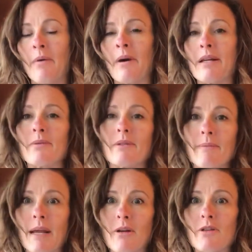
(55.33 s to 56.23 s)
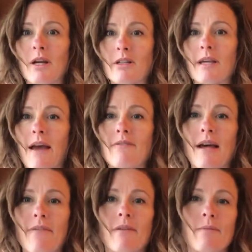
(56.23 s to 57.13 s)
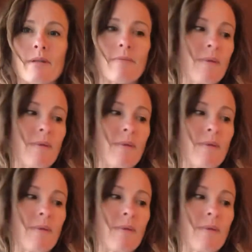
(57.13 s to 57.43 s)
Whereas with tomatoes, you actually have to have them